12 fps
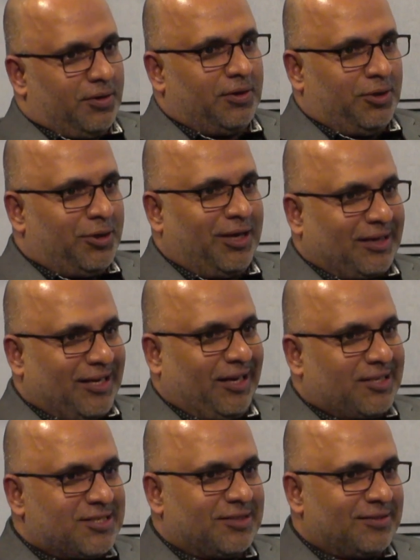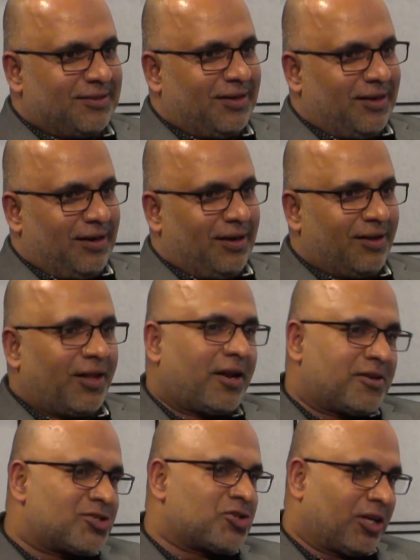You get kicked,
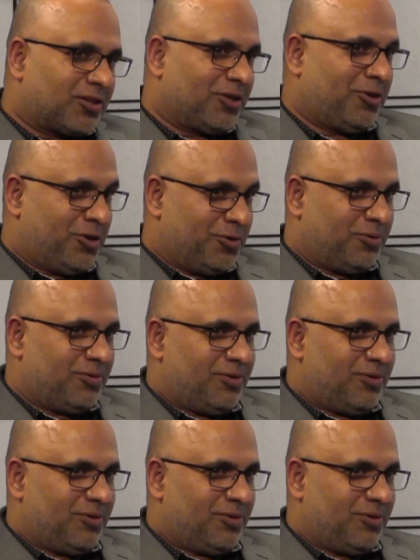that strengthen you.